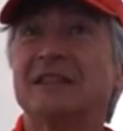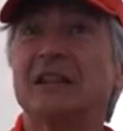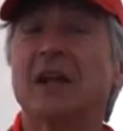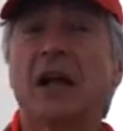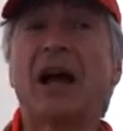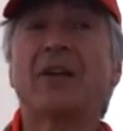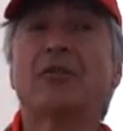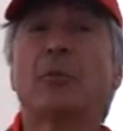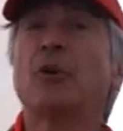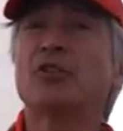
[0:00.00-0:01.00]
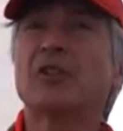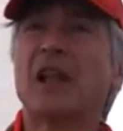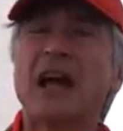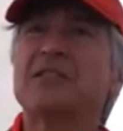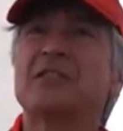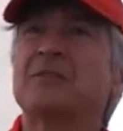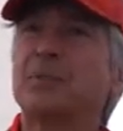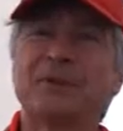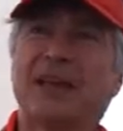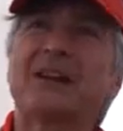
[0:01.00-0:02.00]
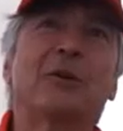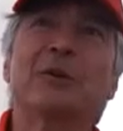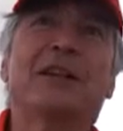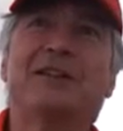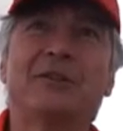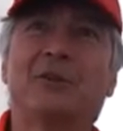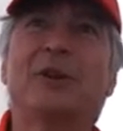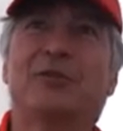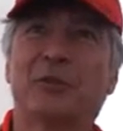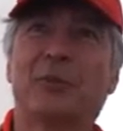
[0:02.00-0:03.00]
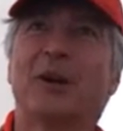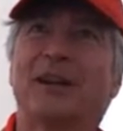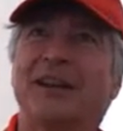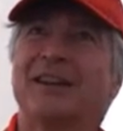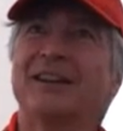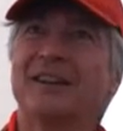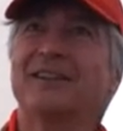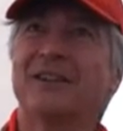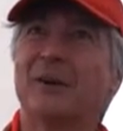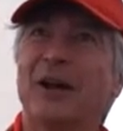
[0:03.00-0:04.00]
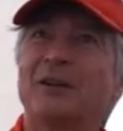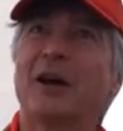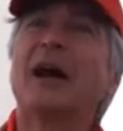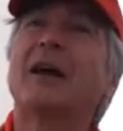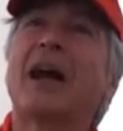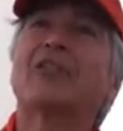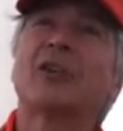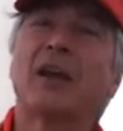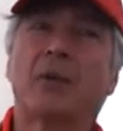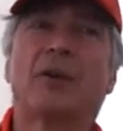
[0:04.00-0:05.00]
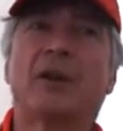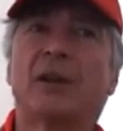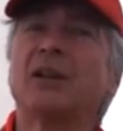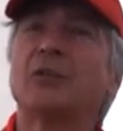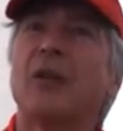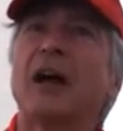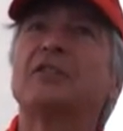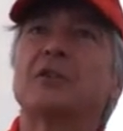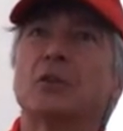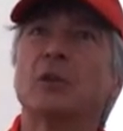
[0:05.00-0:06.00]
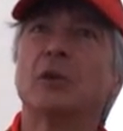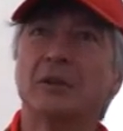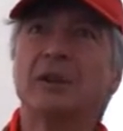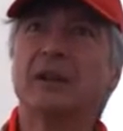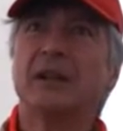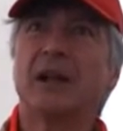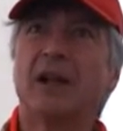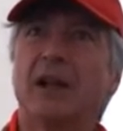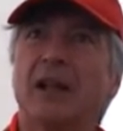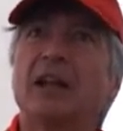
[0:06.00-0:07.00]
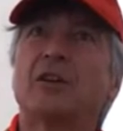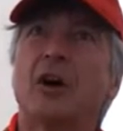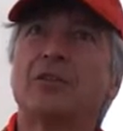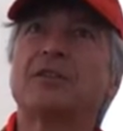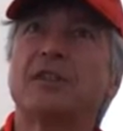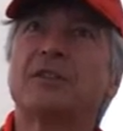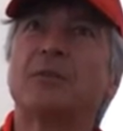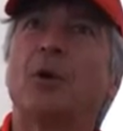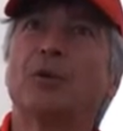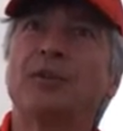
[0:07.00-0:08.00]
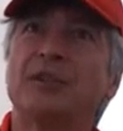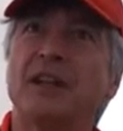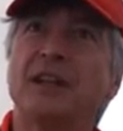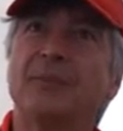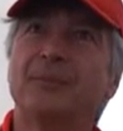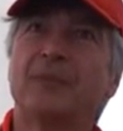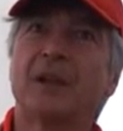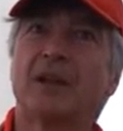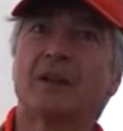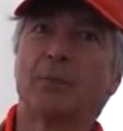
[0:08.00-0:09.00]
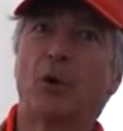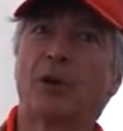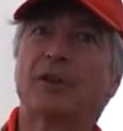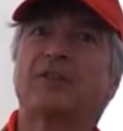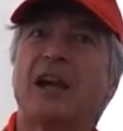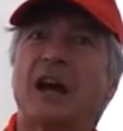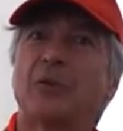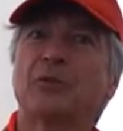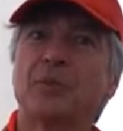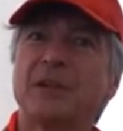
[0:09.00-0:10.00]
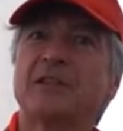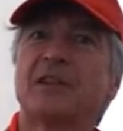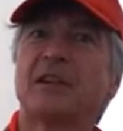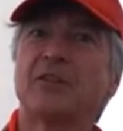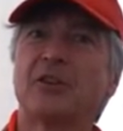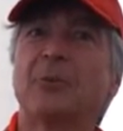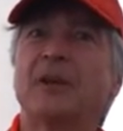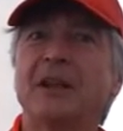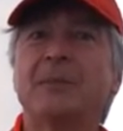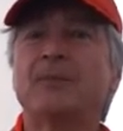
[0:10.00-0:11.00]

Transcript: I have commercial license, but I don't need to do it for money. So I actually I run a little flight school, Lake Constance, Bodensee, the border town, Switzerland, Germany.